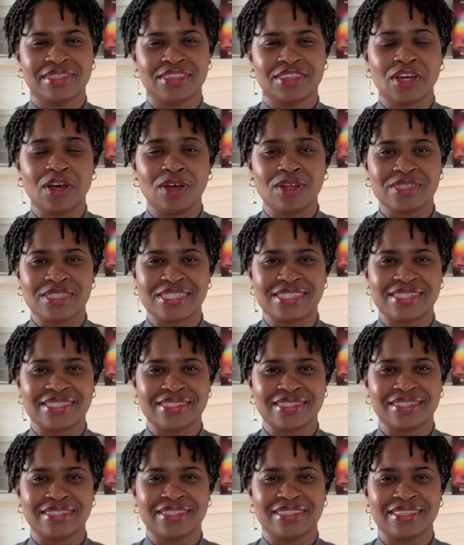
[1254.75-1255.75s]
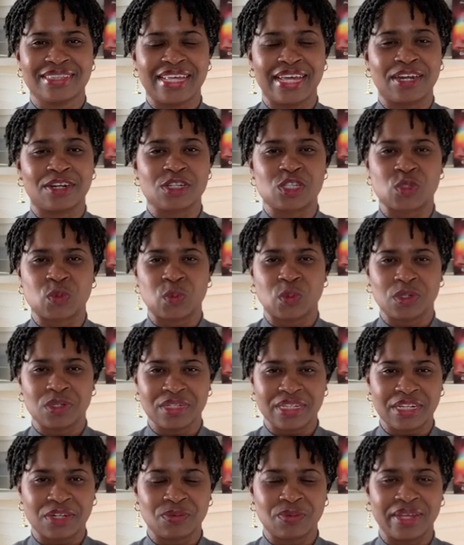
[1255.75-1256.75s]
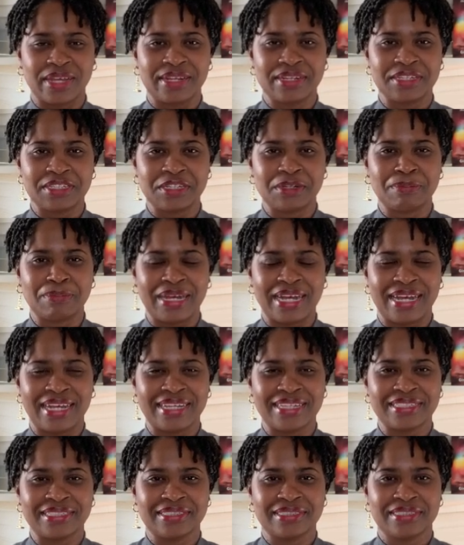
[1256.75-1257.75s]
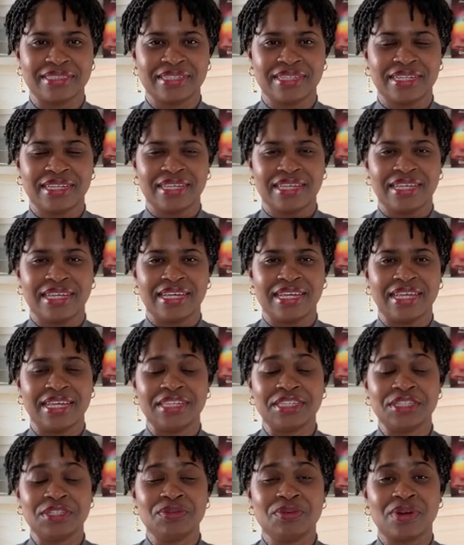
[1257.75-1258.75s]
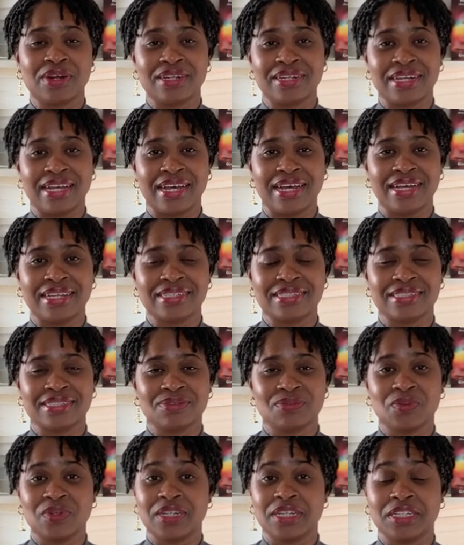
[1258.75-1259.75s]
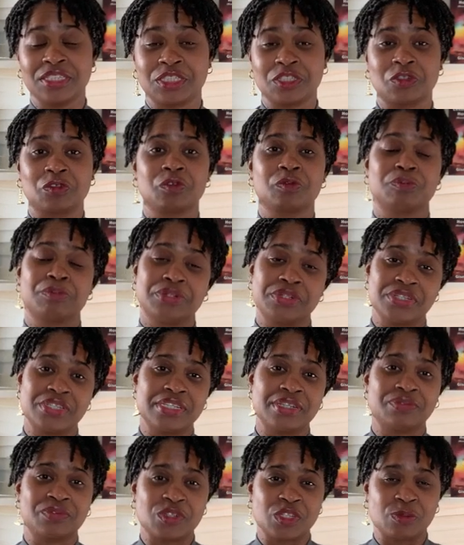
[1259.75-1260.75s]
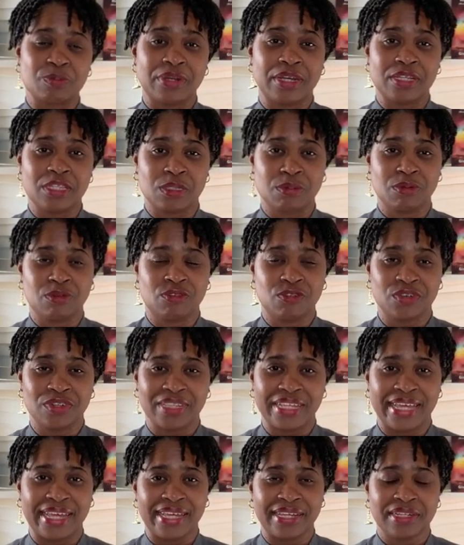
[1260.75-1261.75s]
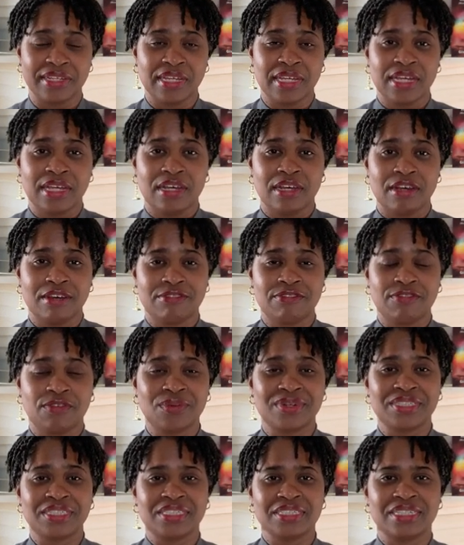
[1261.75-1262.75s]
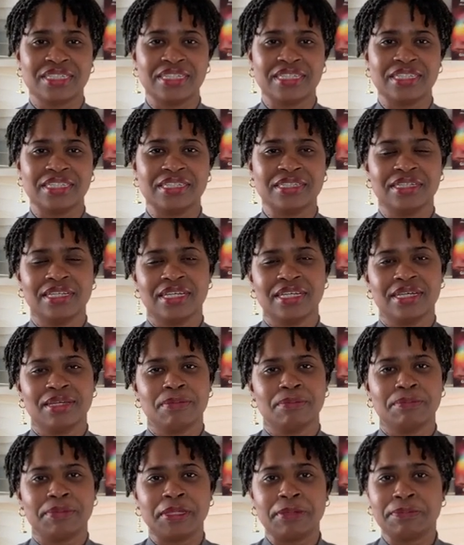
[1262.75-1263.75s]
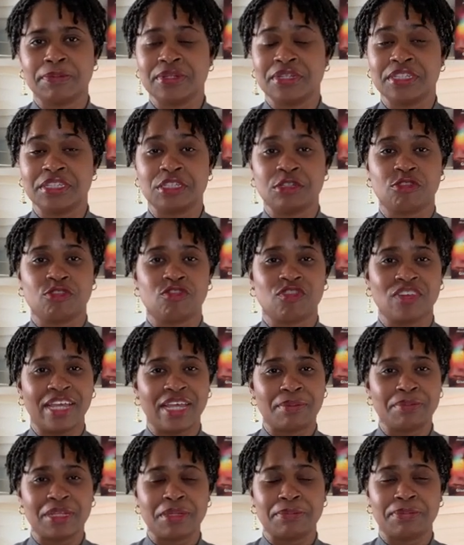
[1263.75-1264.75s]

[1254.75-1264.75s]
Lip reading: thoughts that are swirling around in your mind, and you are not 100% responsible for that. Unfortunately, people in your family